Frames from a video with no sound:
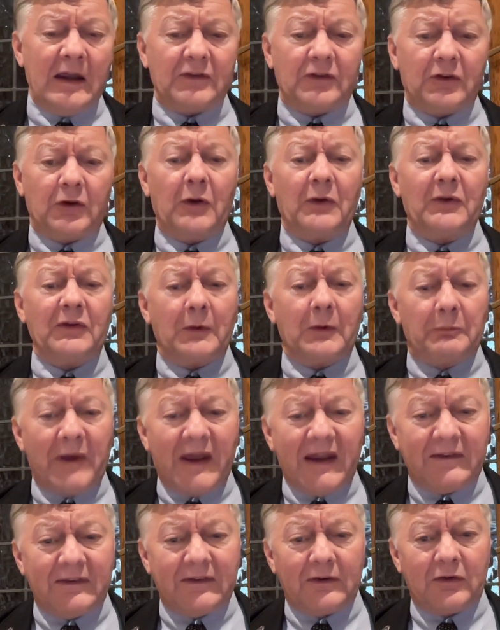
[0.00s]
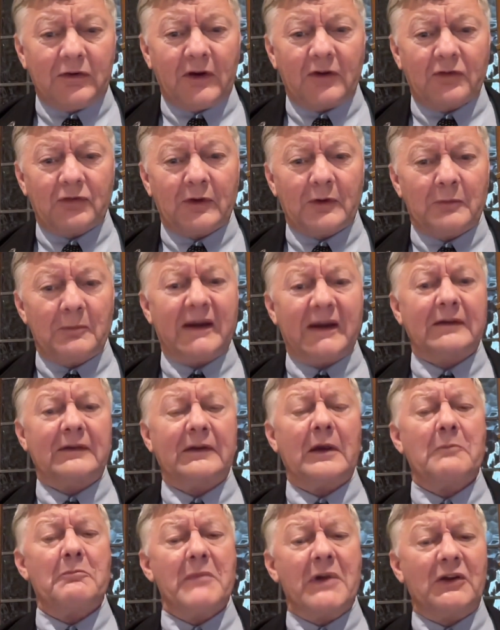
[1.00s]
to go into a bad situation and make
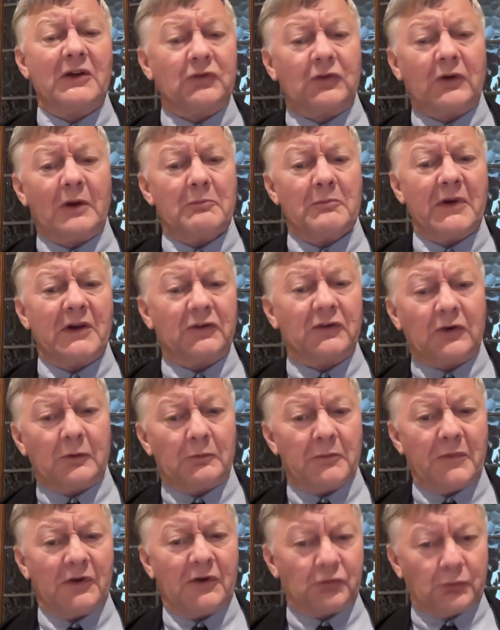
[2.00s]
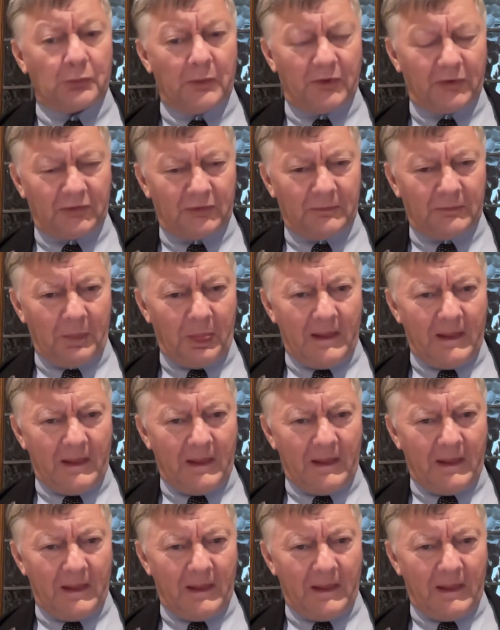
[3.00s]
it much, much, much worse.